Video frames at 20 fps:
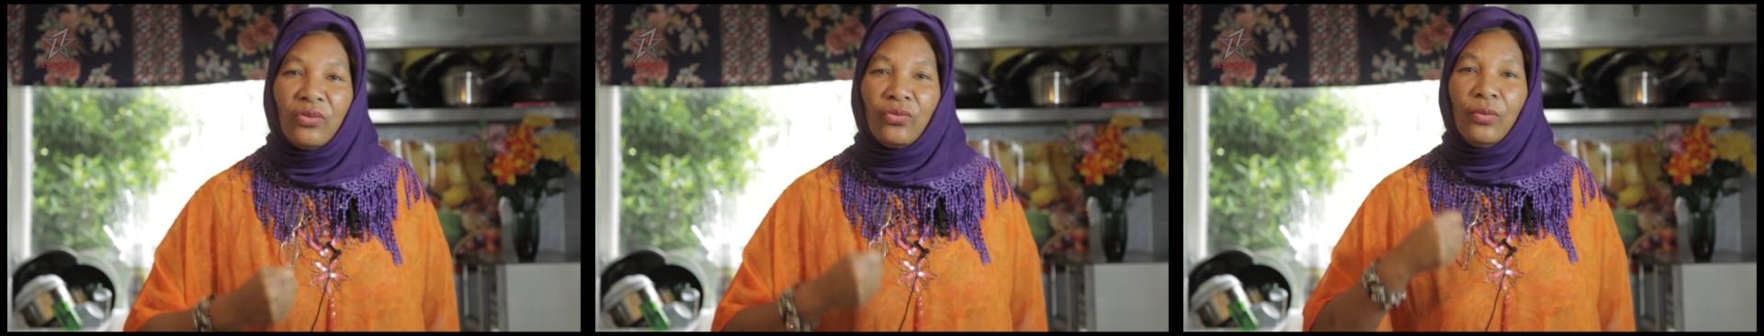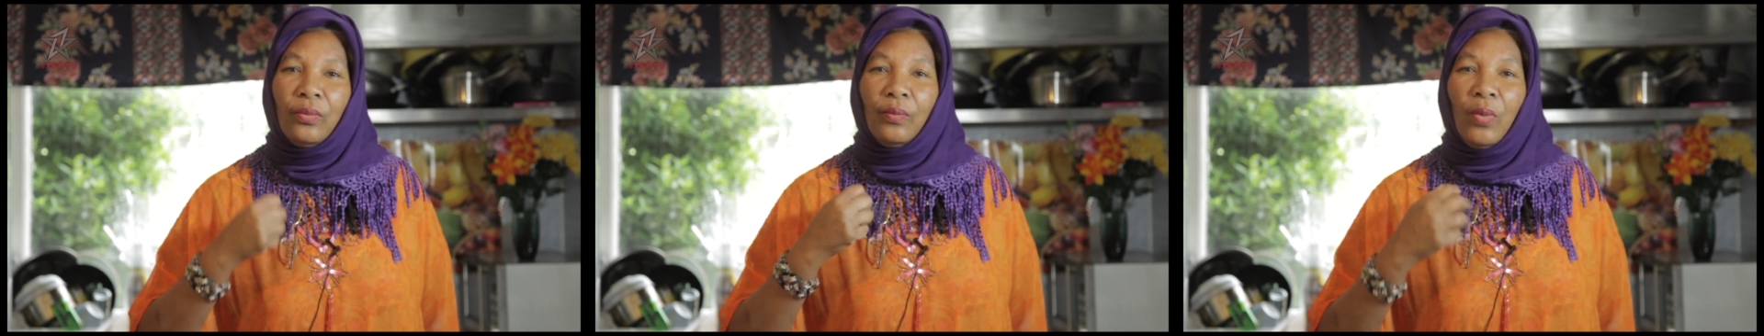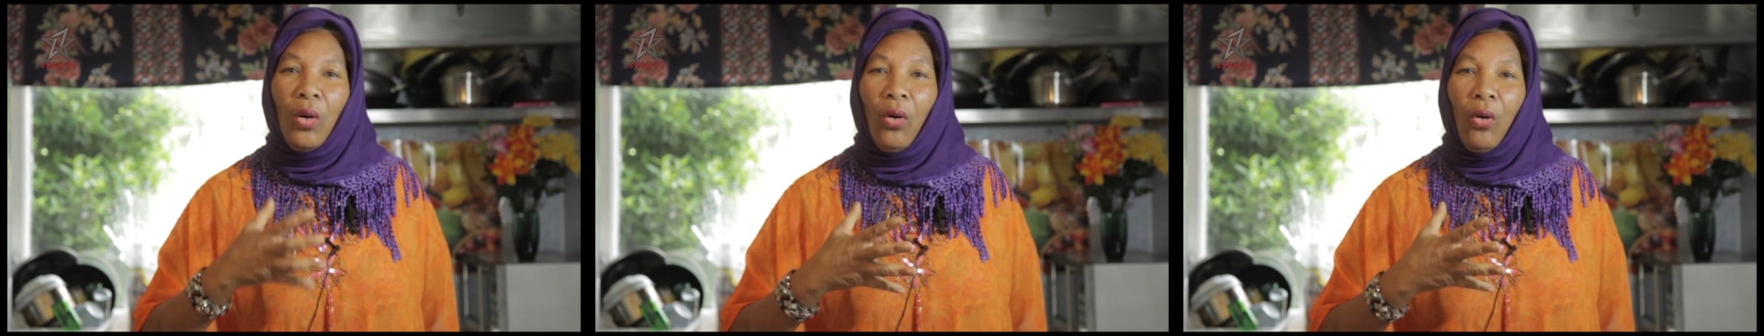
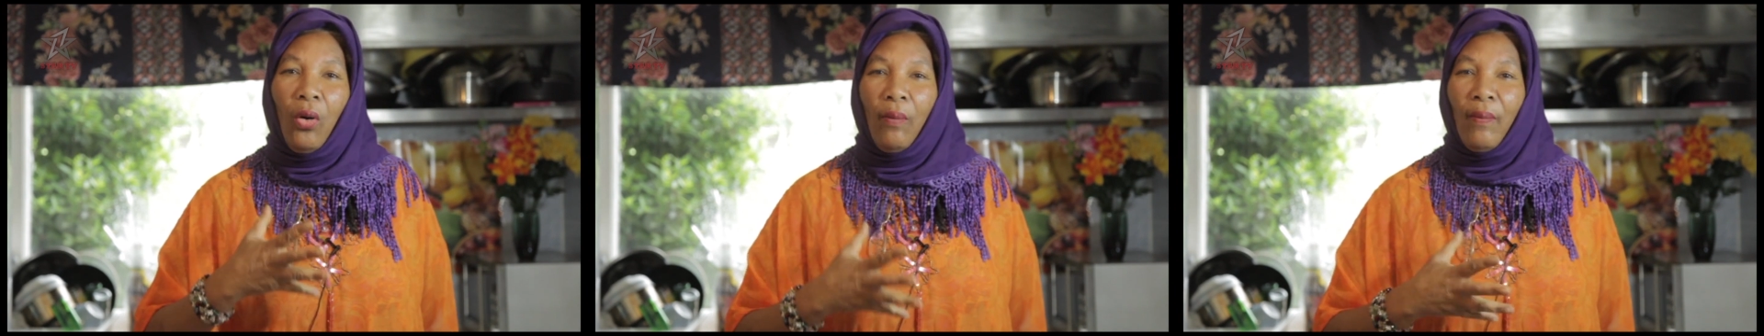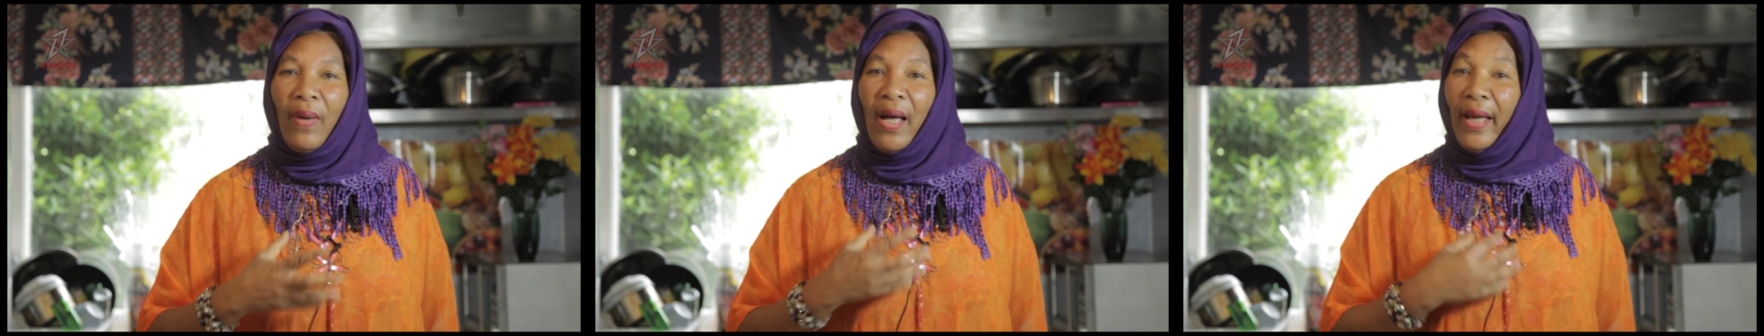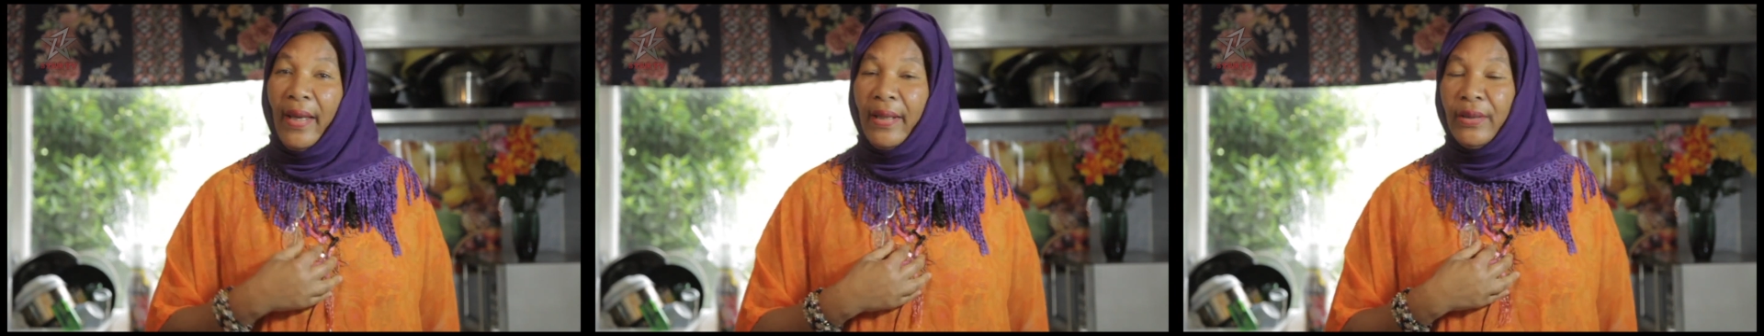from
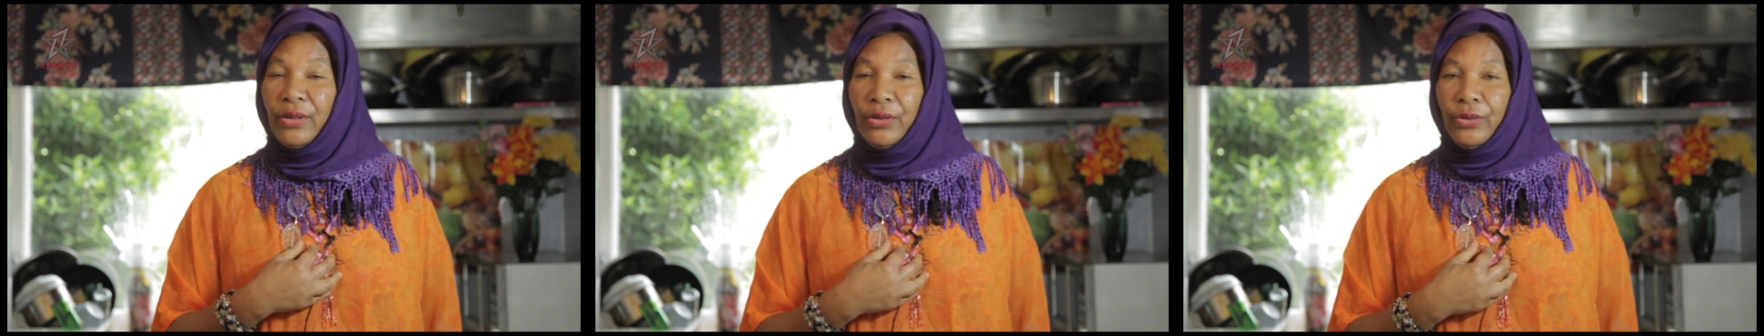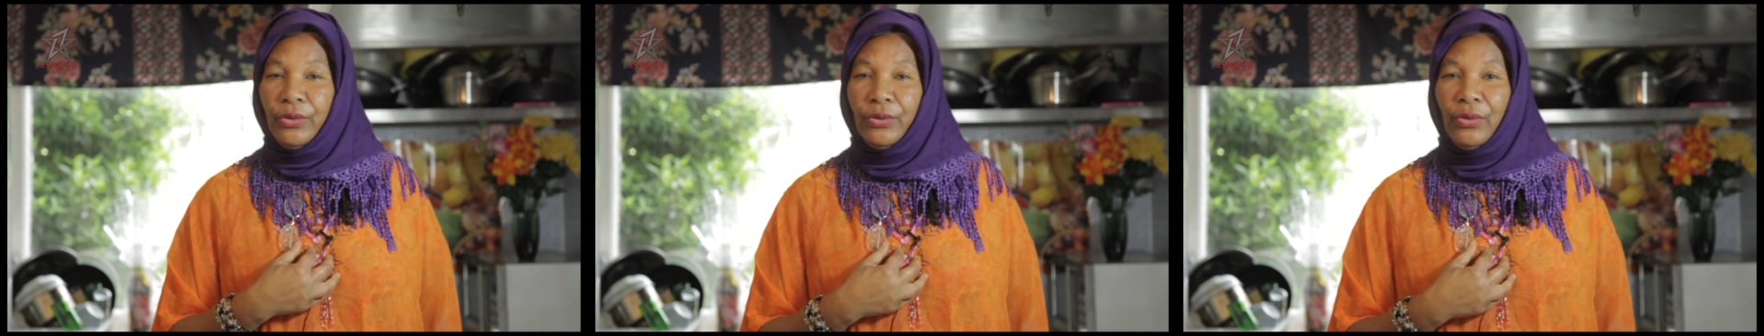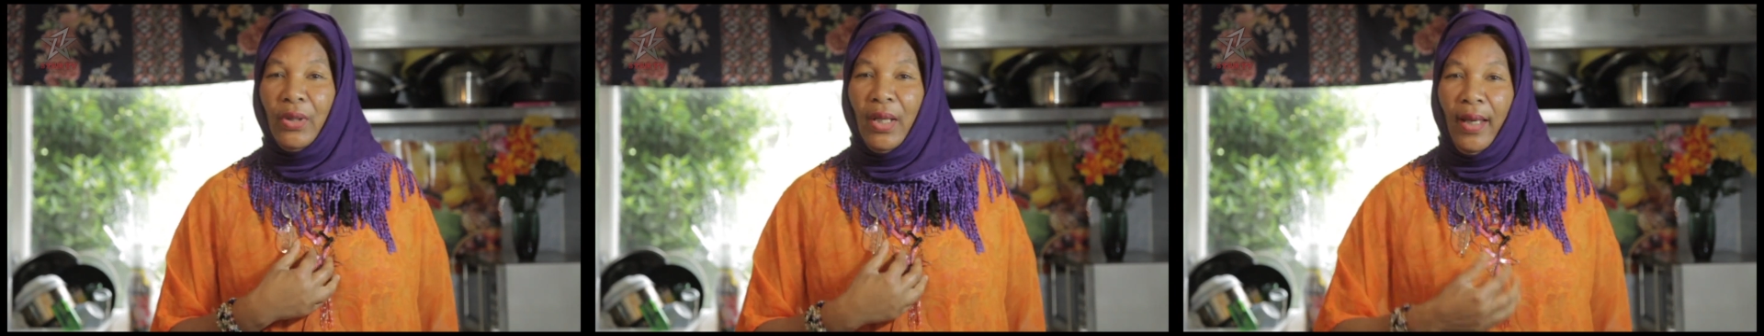home. I
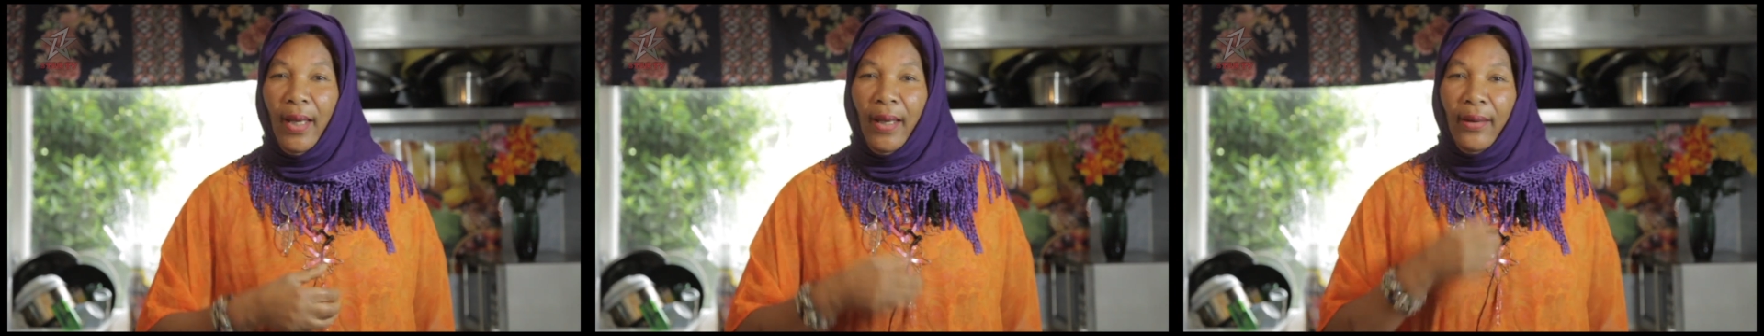do.